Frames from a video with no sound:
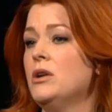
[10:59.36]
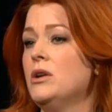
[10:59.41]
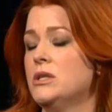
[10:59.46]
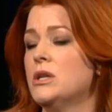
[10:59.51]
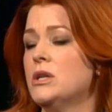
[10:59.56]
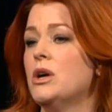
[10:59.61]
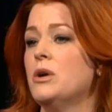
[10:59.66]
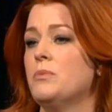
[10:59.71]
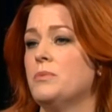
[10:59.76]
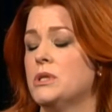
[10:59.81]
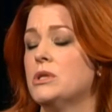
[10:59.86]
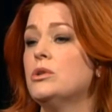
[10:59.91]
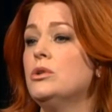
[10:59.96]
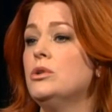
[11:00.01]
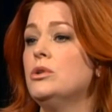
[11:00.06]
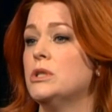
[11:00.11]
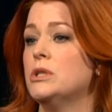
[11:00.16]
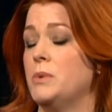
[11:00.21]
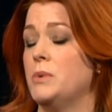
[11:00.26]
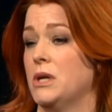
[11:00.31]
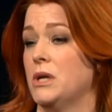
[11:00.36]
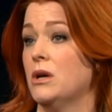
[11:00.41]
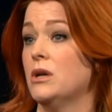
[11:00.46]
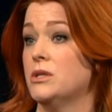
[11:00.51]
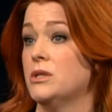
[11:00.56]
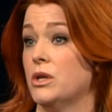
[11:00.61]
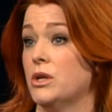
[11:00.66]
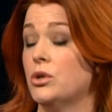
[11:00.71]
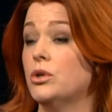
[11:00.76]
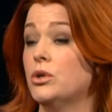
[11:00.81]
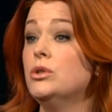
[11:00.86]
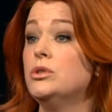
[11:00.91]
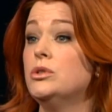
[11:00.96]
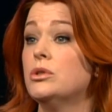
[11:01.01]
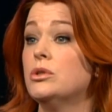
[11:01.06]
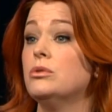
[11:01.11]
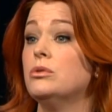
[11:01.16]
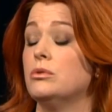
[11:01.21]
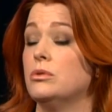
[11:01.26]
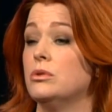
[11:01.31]
they are desirable schools because they're
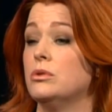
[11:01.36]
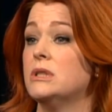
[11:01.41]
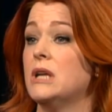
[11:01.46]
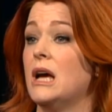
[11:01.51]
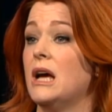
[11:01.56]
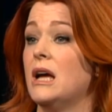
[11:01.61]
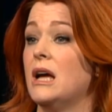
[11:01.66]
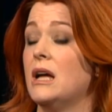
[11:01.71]
good schools,